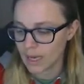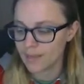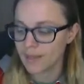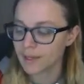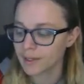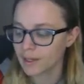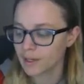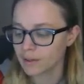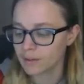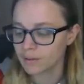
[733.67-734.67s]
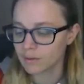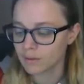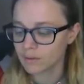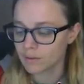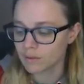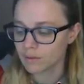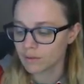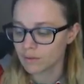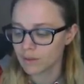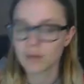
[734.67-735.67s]
then
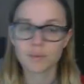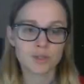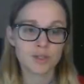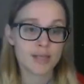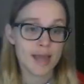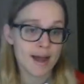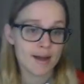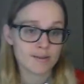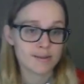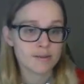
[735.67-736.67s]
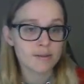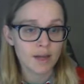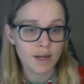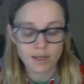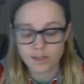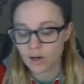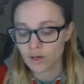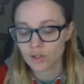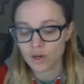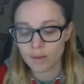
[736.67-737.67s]
it was just cats, and I
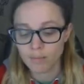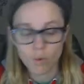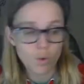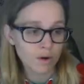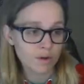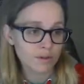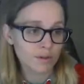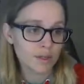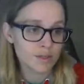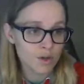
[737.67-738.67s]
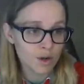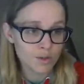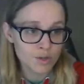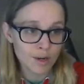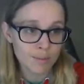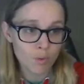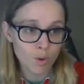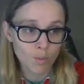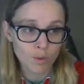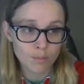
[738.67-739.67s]
started drawing Bort, and I started drawing
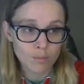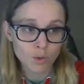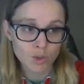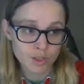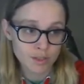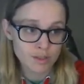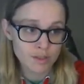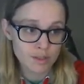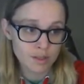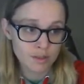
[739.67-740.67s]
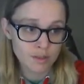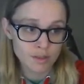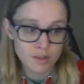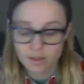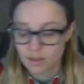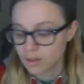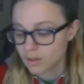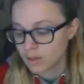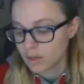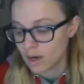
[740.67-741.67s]
Bort with emotions, and
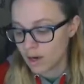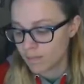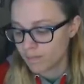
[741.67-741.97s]
I